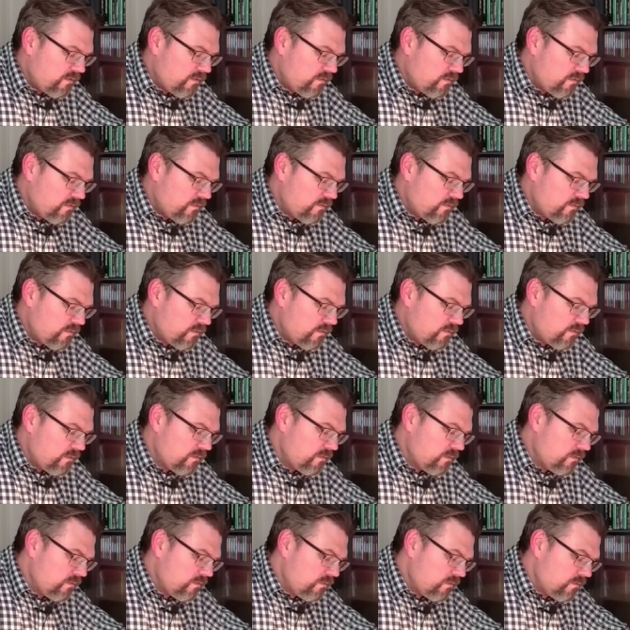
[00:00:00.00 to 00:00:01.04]

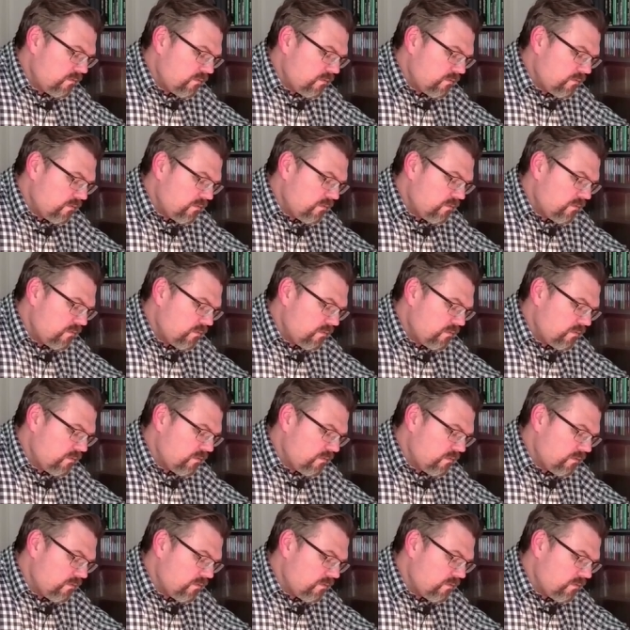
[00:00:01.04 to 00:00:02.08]

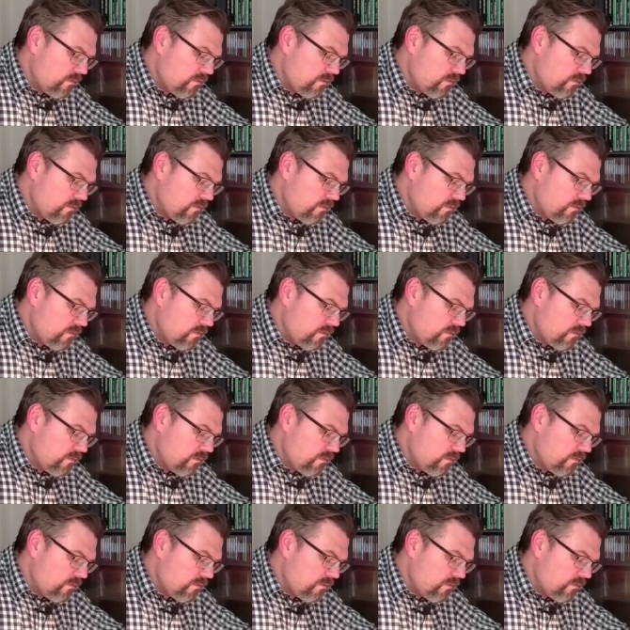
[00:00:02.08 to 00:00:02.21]
Nothing is said.